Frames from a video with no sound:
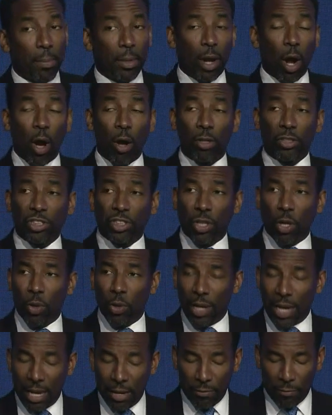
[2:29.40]
but
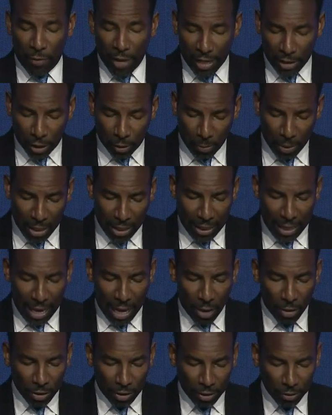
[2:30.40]
also investment
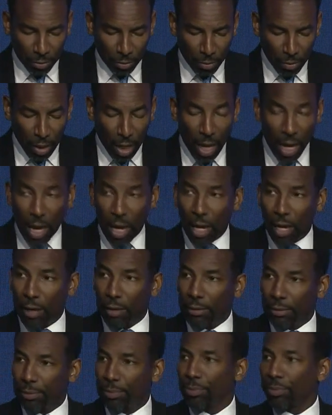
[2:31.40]
accounts. We
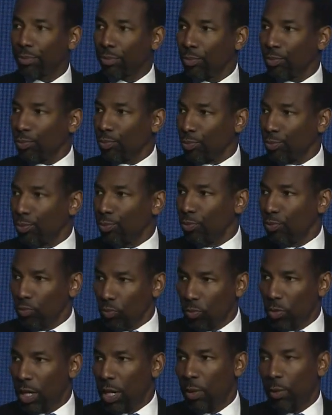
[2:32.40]

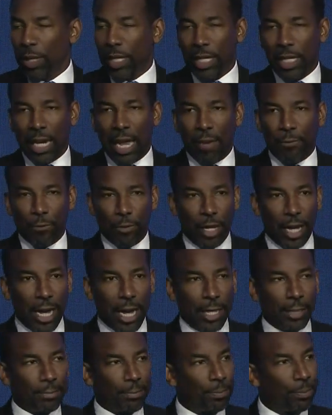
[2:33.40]
can clap for
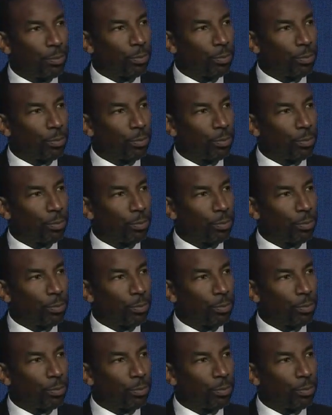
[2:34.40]
that.